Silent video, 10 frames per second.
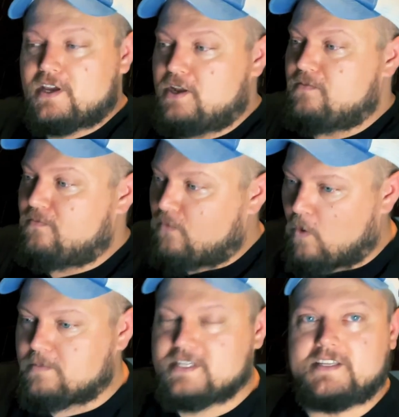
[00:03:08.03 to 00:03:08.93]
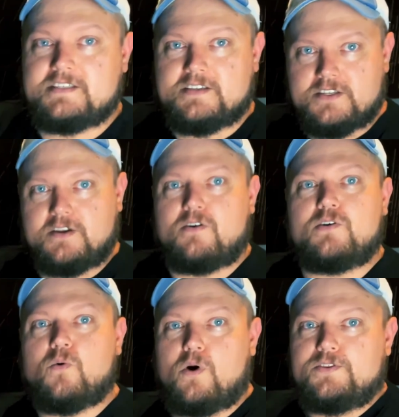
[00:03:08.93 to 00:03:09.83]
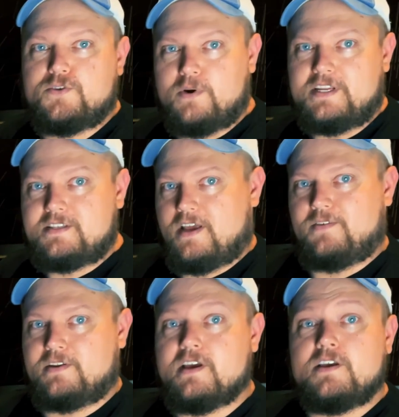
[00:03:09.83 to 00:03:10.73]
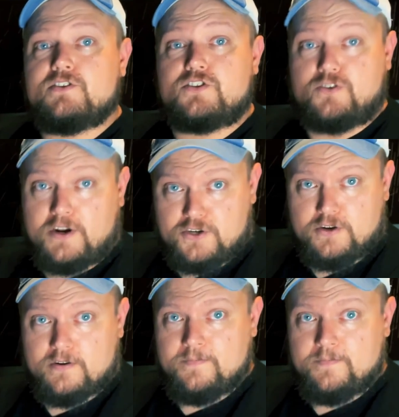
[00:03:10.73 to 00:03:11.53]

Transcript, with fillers: conform to this 0 to 127 structure.